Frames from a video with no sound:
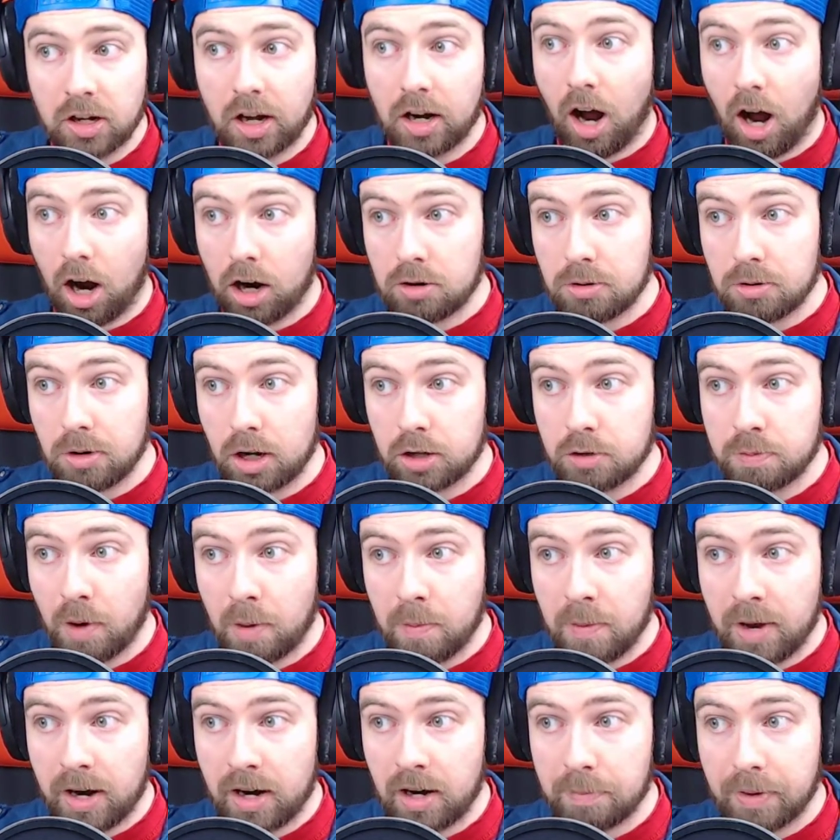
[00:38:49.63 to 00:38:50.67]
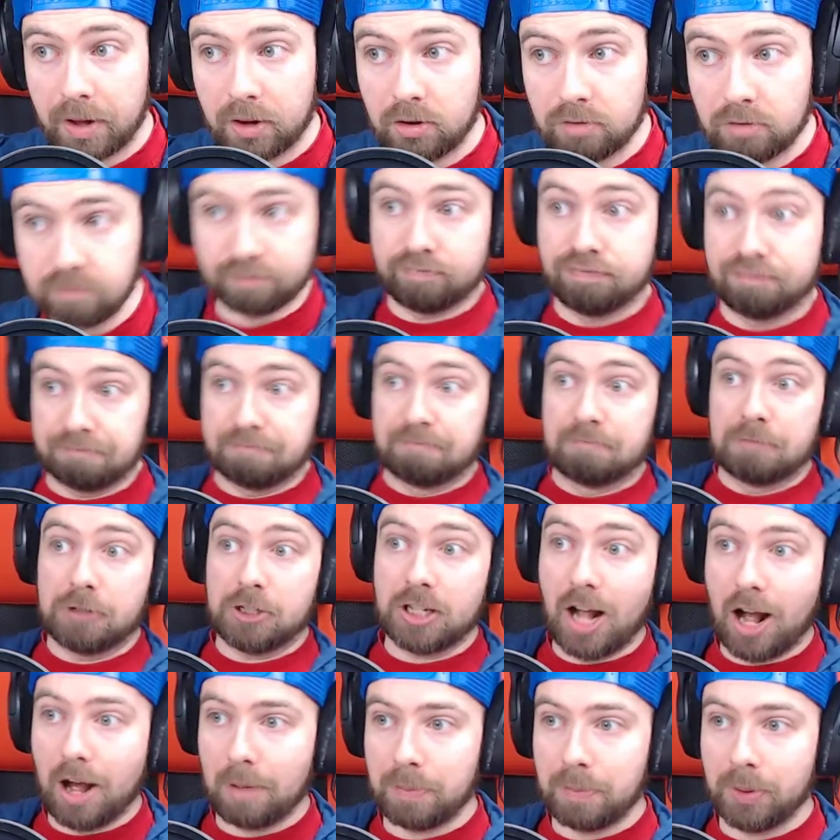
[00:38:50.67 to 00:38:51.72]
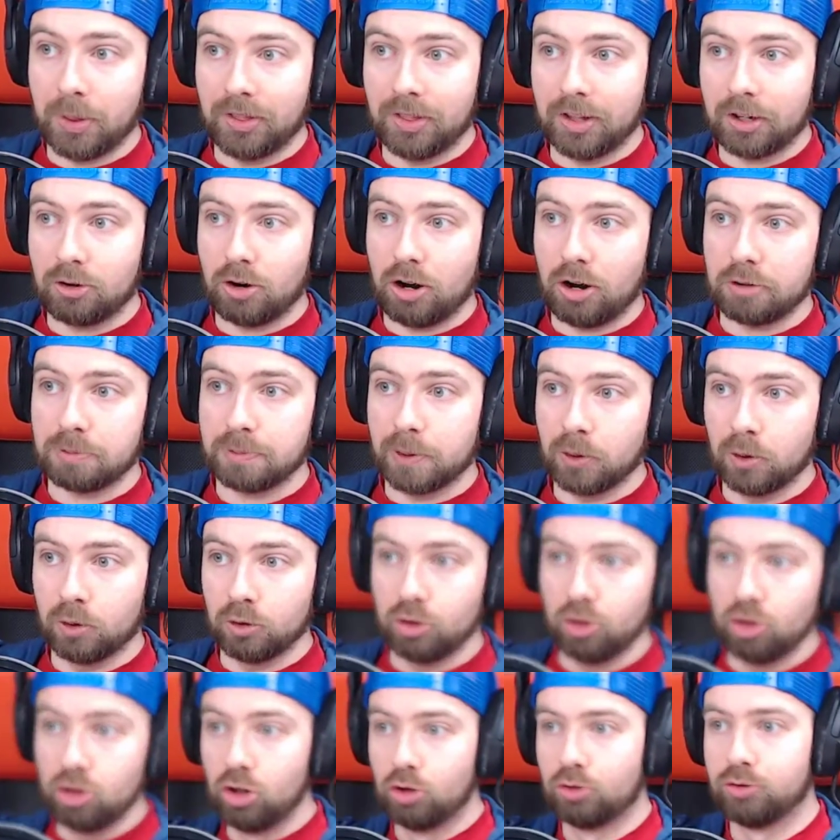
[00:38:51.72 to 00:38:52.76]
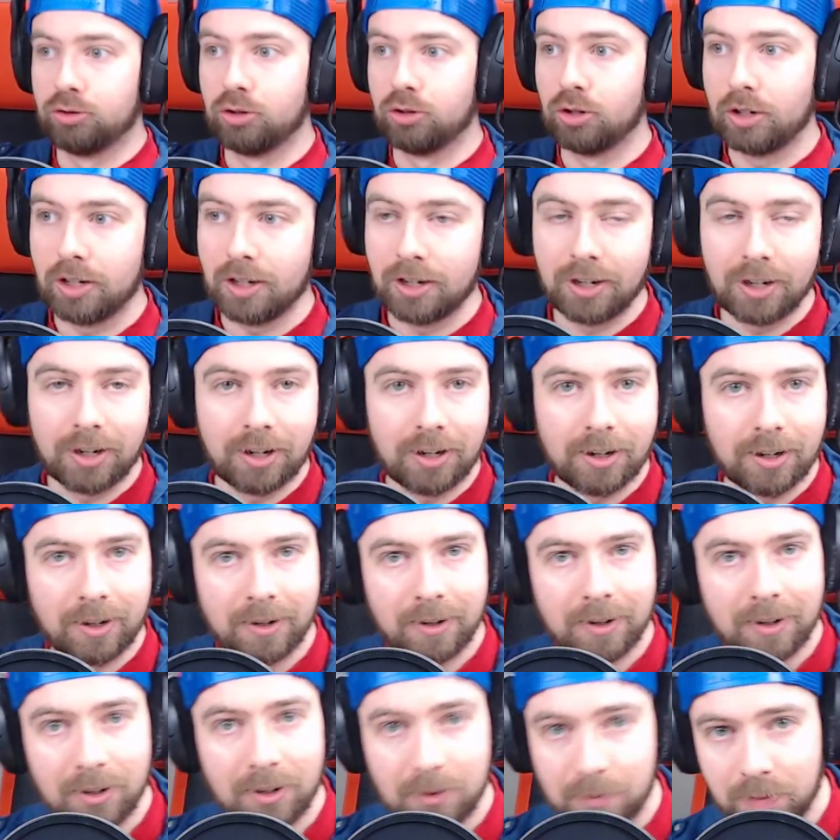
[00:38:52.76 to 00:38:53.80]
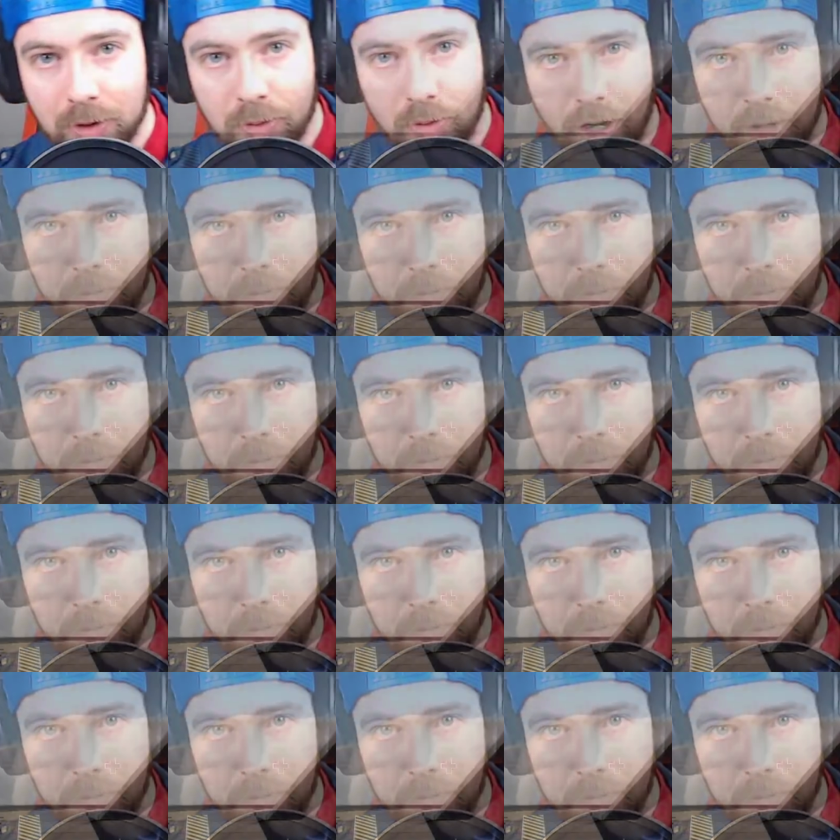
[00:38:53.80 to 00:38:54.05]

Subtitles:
oh, crossbow medic, better stop. And then the crossbow goes right